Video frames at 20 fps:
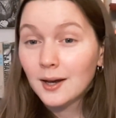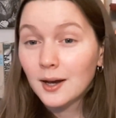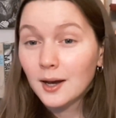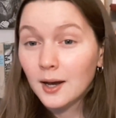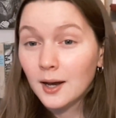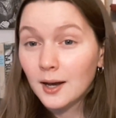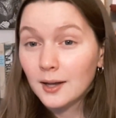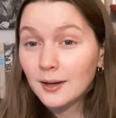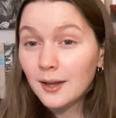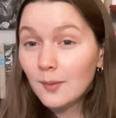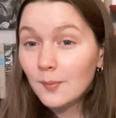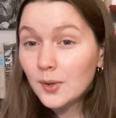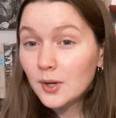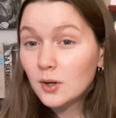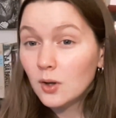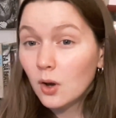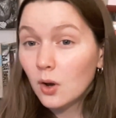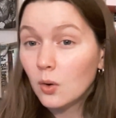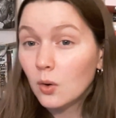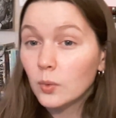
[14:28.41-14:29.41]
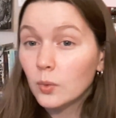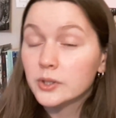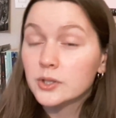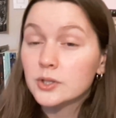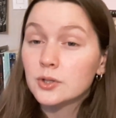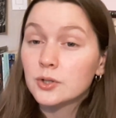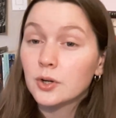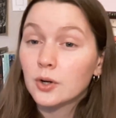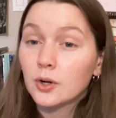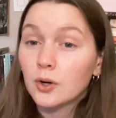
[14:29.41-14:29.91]
Let me know
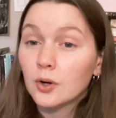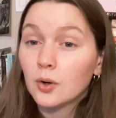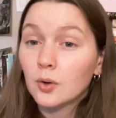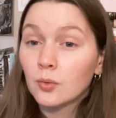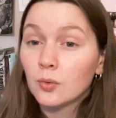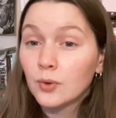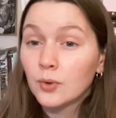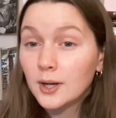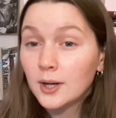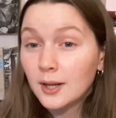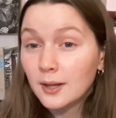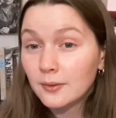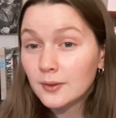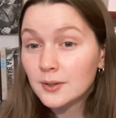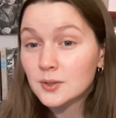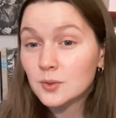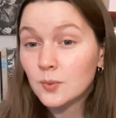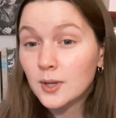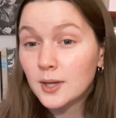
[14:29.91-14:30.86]
what you're reading this